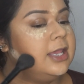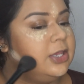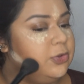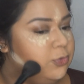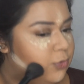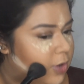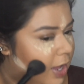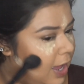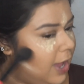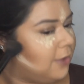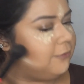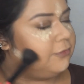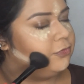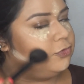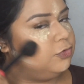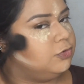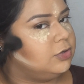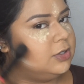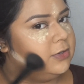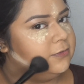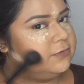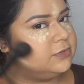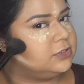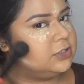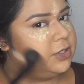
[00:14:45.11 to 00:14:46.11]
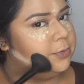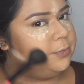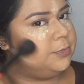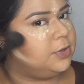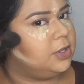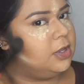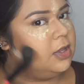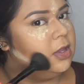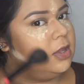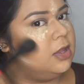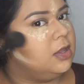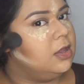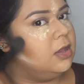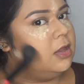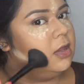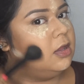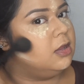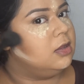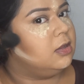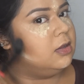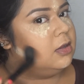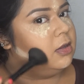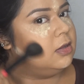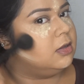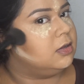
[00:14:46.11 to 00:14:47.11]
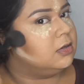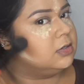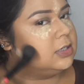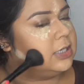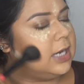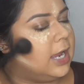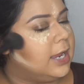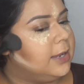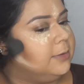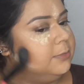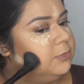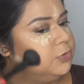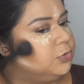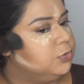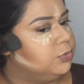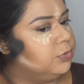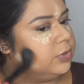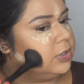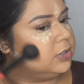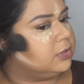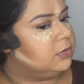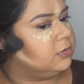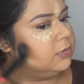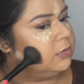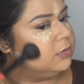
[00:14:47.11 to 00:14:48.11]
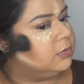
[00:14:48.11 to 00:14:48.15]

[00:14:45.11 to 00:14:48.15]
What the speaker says: You have to give some time to it,